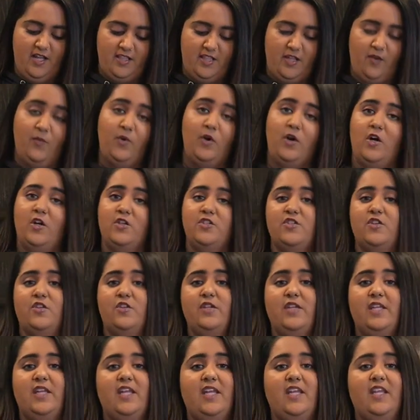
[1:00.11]
Then we'll also
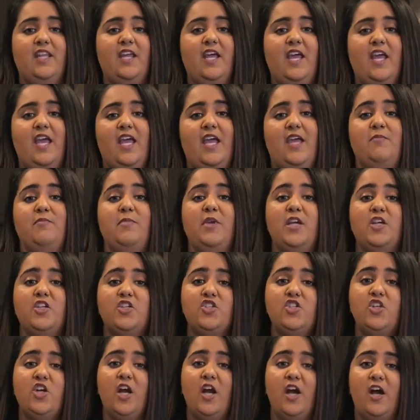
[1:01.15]
need a
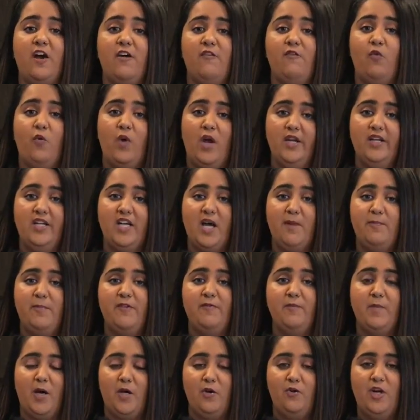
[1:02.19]
mixture of 1 cup
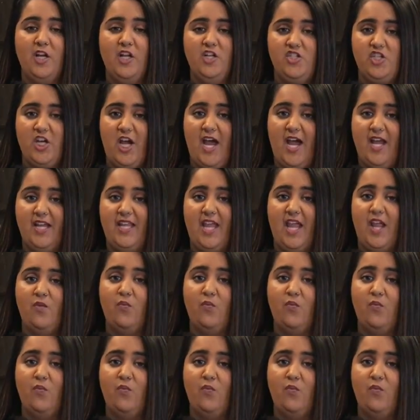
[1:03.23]
of Monterey Jack